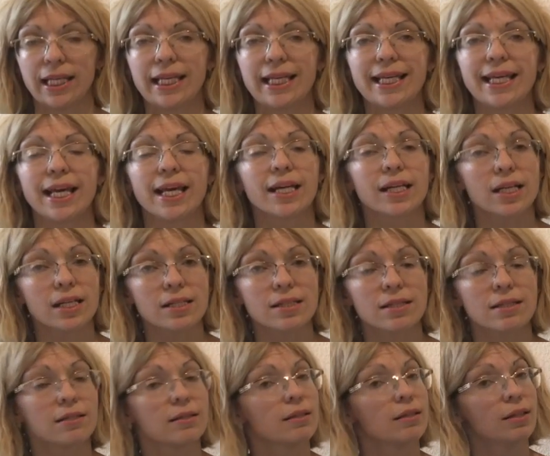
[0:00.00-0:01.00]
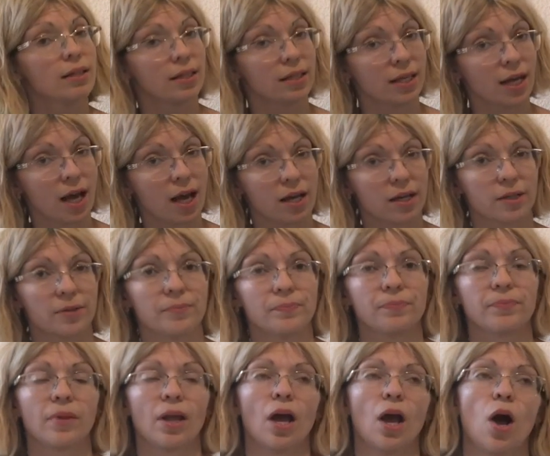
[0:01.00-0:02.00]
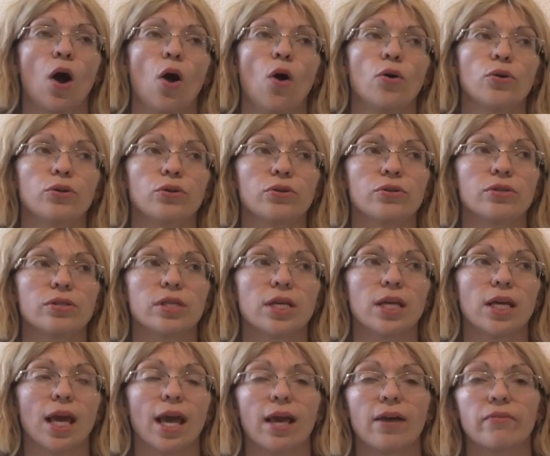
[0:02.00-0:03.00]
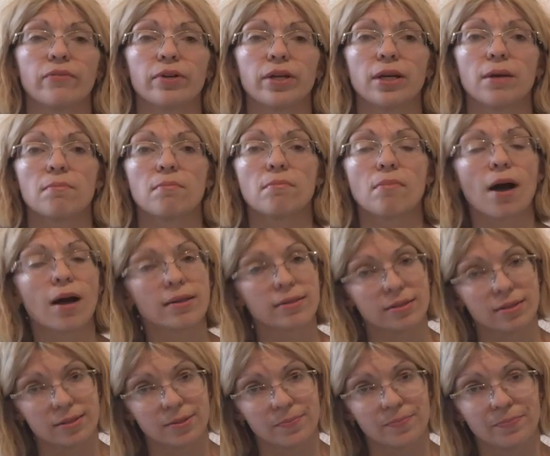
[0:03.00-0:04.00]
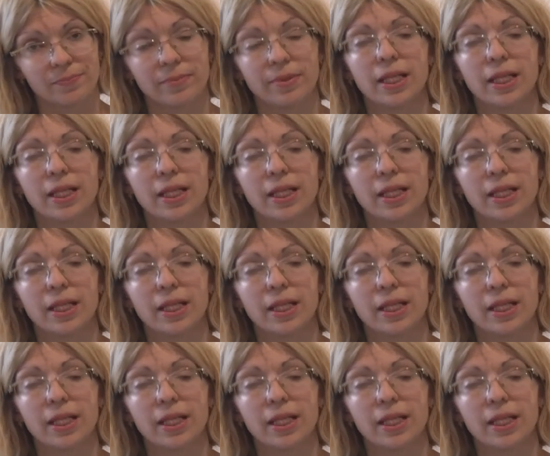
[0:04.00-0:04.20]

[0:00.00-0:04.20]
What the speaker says: jedes Jahr. Or you can say every month,